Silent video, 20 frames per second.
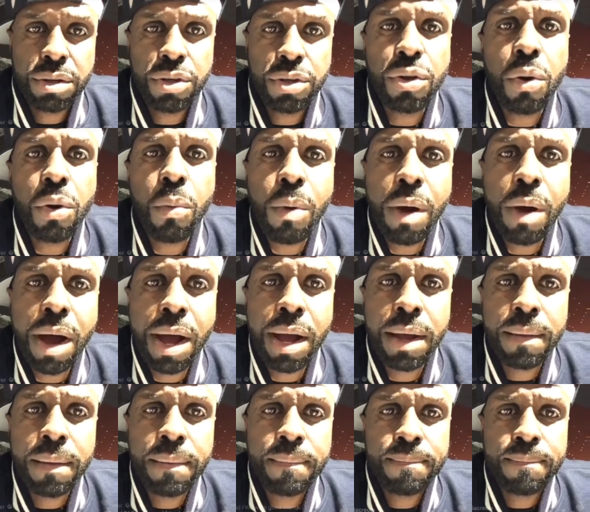You know
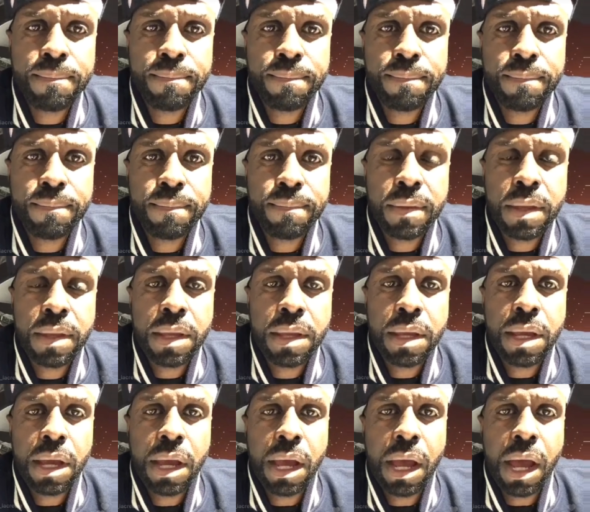why?
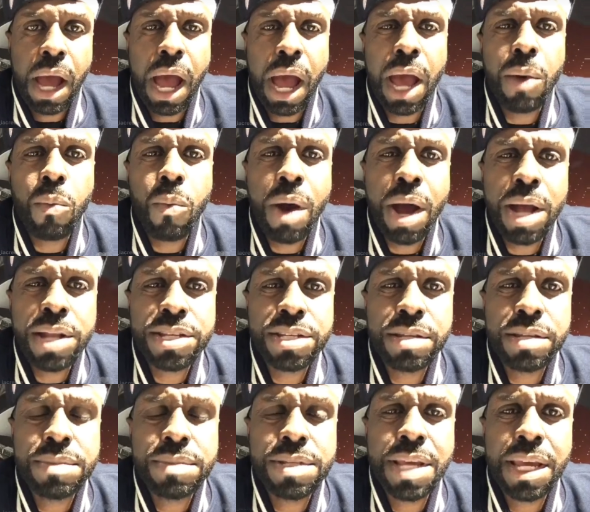I
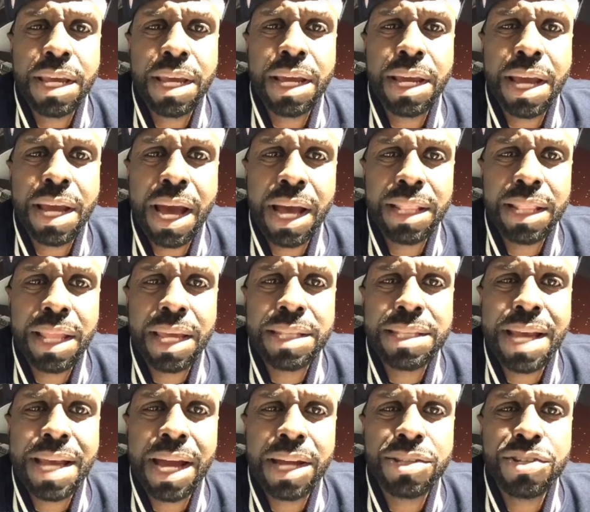watched him take a guy
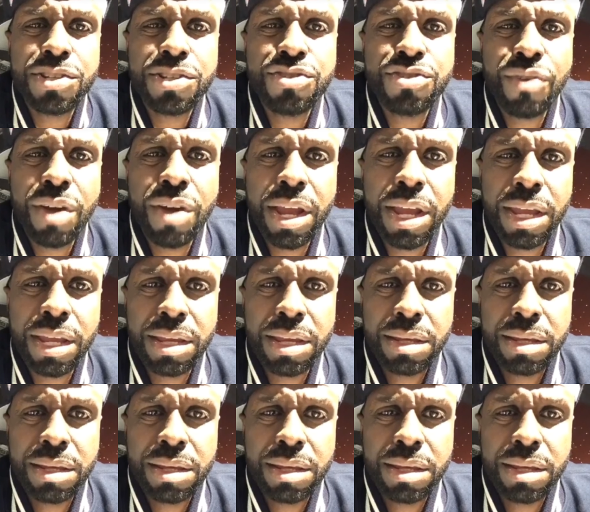like Dr. Dre.